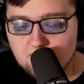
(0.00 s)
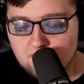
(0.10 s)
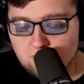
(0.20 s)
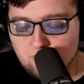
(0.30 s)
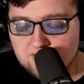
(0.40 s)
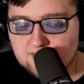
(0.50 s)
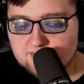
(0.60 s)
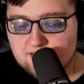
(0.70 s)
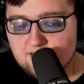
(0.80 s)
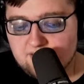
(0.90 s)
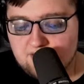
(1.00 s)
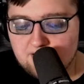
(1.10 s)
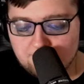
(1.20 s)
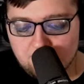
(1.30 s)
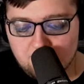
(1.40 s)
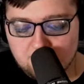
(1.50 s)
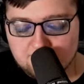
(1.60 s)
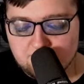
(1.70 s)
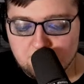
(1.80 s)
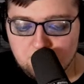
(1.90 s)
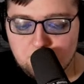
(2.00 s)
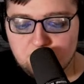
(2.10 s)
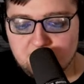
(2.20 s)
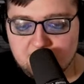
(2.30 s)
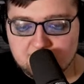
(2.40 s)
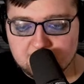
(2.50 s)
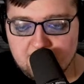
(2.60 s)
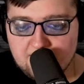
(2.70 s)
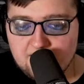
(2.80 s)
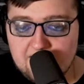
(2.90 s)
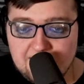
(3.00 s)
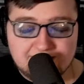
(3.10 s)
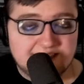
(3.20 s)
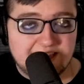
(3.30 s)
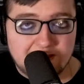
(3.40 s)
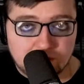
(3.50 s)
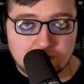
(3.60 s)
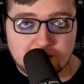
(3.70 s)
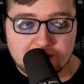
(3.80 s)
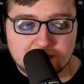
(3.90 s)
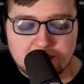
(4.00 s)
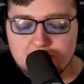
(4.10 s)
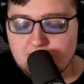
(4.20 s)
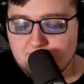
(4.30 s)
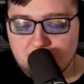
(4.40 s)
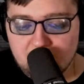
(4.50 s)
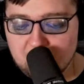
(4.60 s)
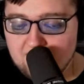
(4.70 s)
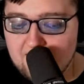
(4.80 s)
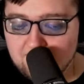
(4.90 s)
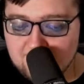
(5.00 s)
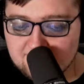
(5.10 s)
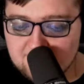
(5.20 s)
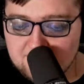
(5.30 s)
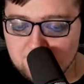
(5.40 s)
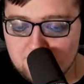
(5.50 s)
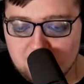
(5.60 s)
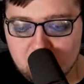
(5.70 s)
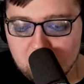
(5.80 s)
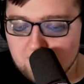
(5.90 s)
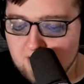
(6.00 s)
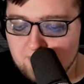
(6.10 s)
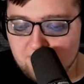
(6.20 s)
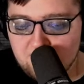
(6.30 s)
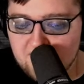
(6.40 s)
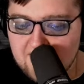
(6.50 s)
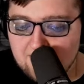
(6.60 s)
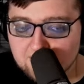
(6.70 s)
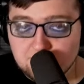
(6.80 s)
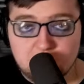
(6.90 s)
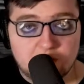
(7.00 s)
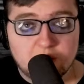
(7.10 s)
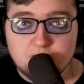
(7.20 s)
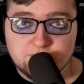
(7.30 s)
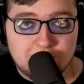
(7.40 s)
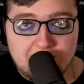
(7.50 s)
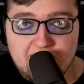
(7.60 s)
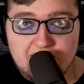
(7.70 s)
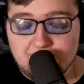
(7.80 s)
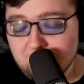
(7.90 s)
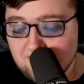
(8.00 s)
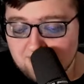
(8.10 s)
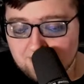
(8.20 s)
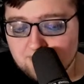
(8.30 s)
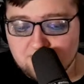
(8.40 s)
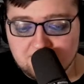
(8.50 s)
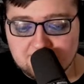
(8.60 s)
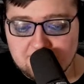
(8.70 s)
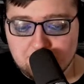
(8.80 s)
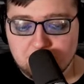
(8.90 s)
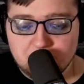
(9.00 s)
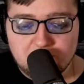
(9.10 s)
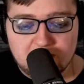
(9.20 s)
What this cut is here for is to remove things like AC noise. If you've got a loud AC unit in your apartment or your house or your close by event, for an example,